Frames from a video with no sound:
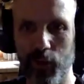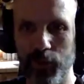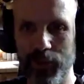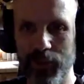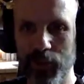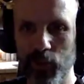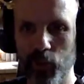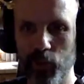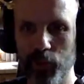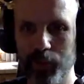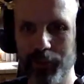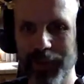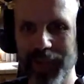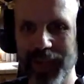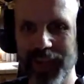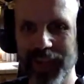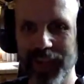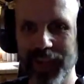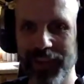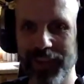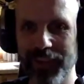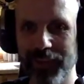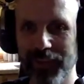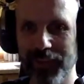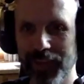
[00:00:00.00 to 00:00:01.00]
the old
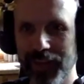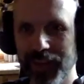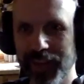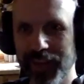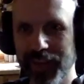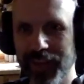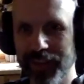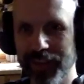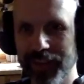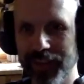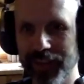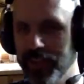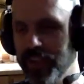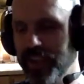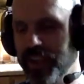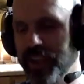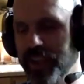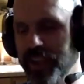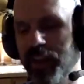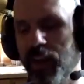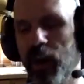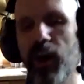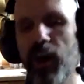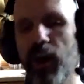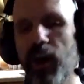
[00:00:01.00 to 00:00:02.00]
man
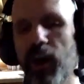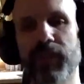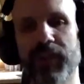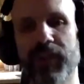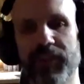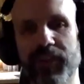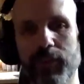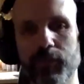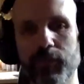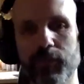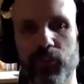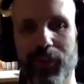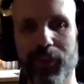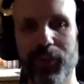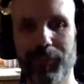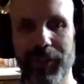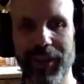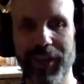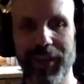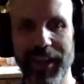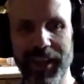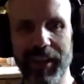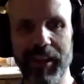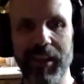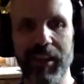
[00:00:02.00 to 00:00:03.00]
offering them
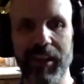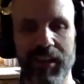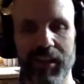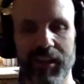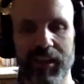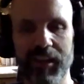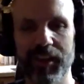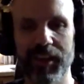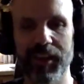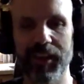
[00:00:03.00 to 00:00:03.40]
something.